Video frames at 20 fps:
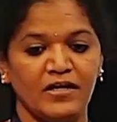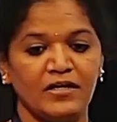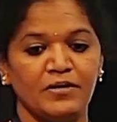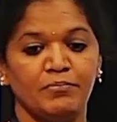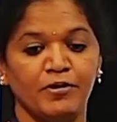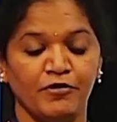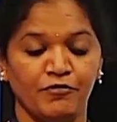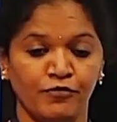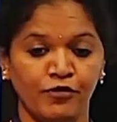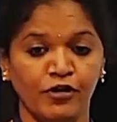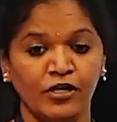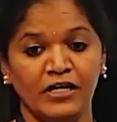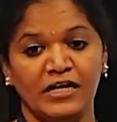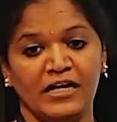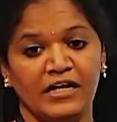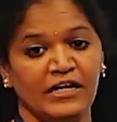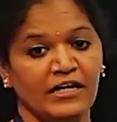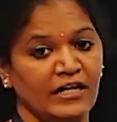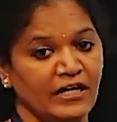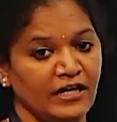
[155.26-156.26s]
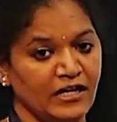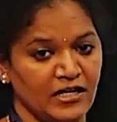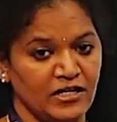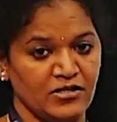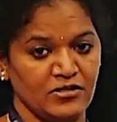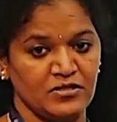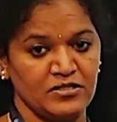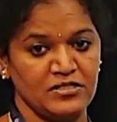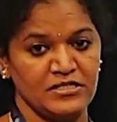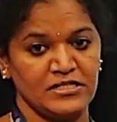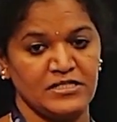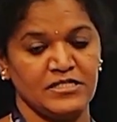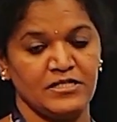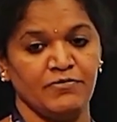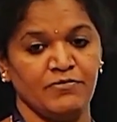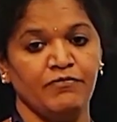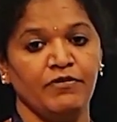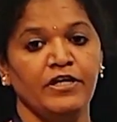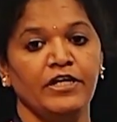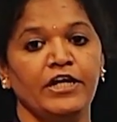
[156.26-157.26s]
Before learning control
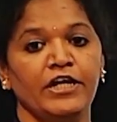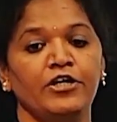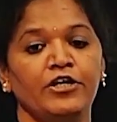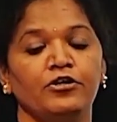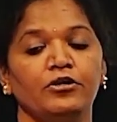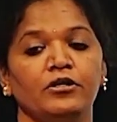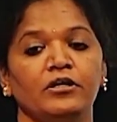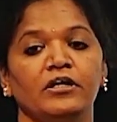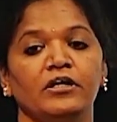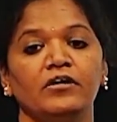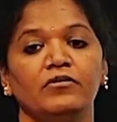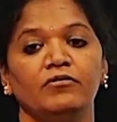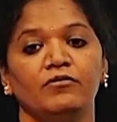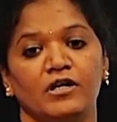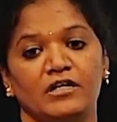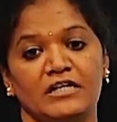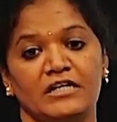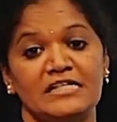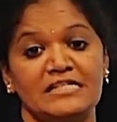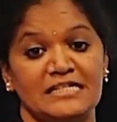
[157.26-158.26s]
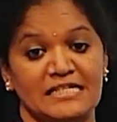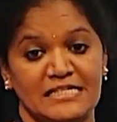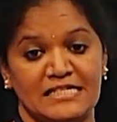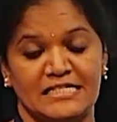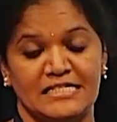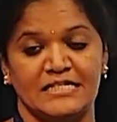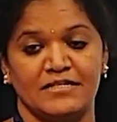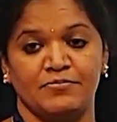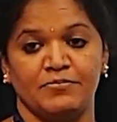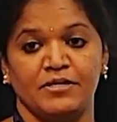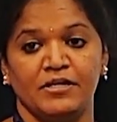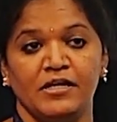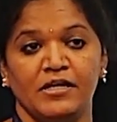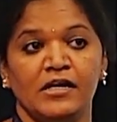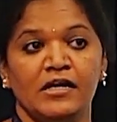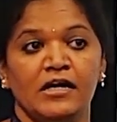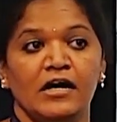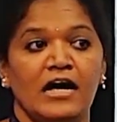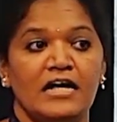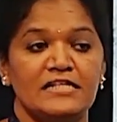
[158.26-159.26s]
system, we need to learn what is system.
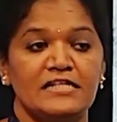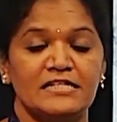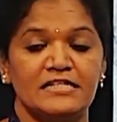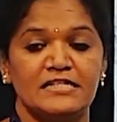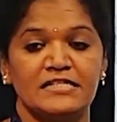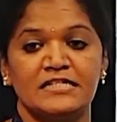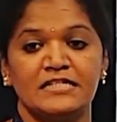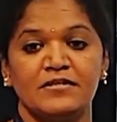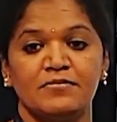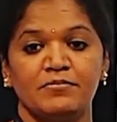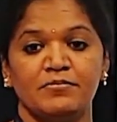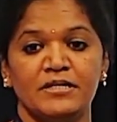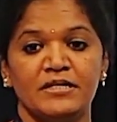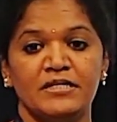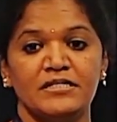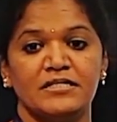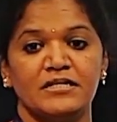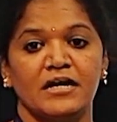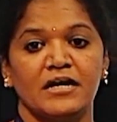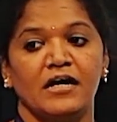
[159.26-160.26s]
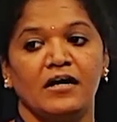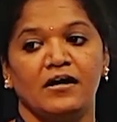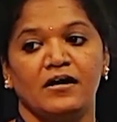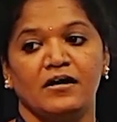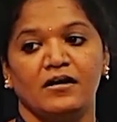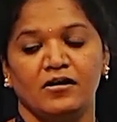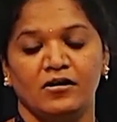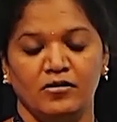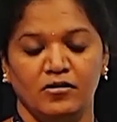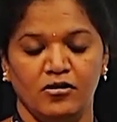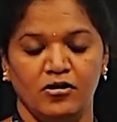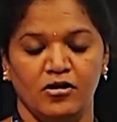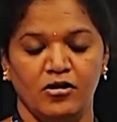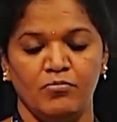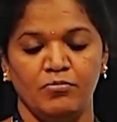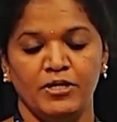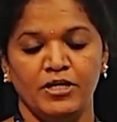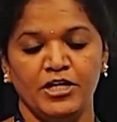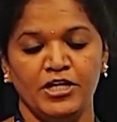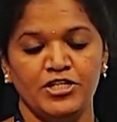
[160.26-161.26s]
A system is a
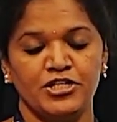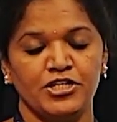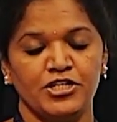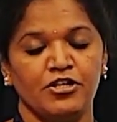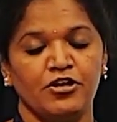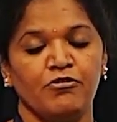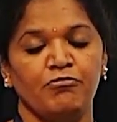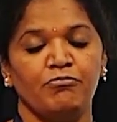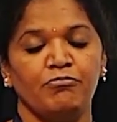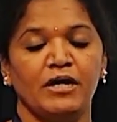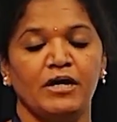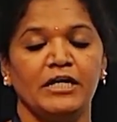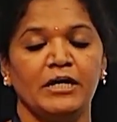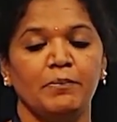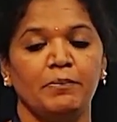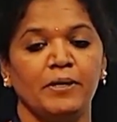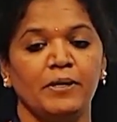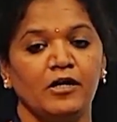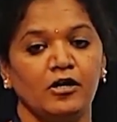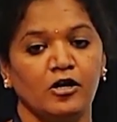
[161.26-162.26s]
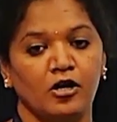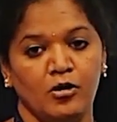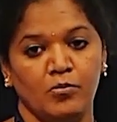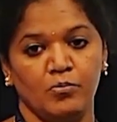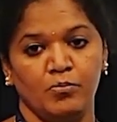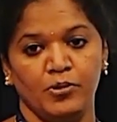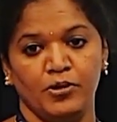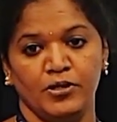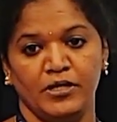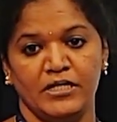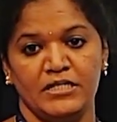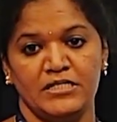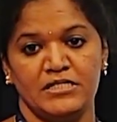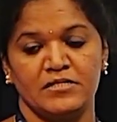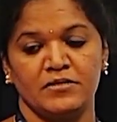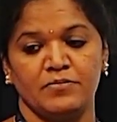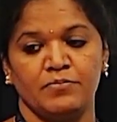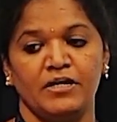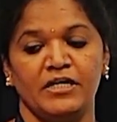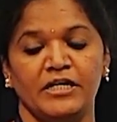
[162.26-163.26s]
combination of multiple
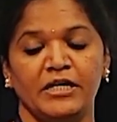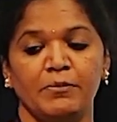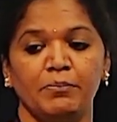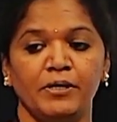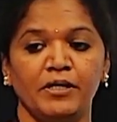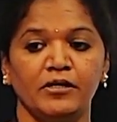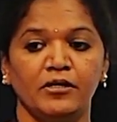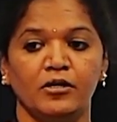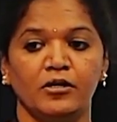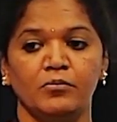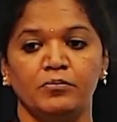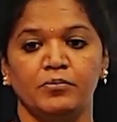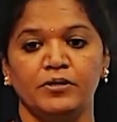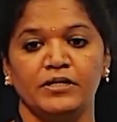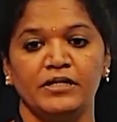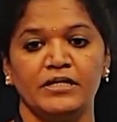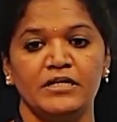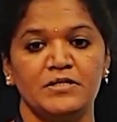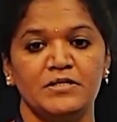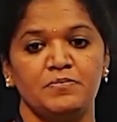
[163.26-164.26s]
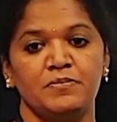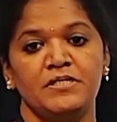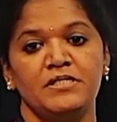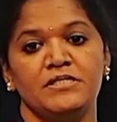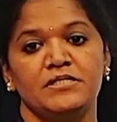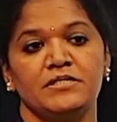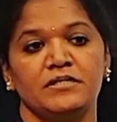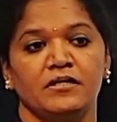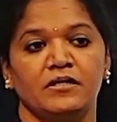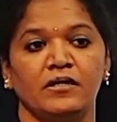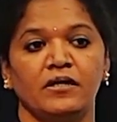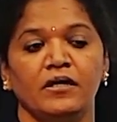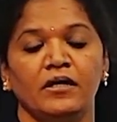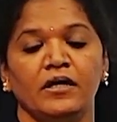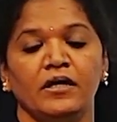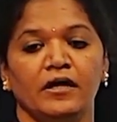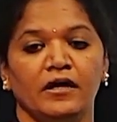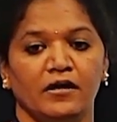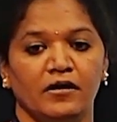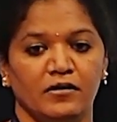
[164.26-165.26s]
components. Multiple components means
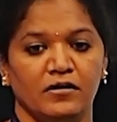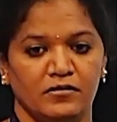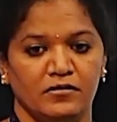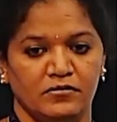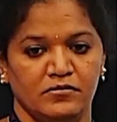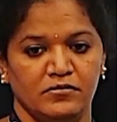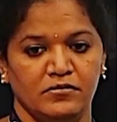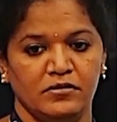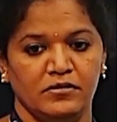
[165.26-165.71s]
for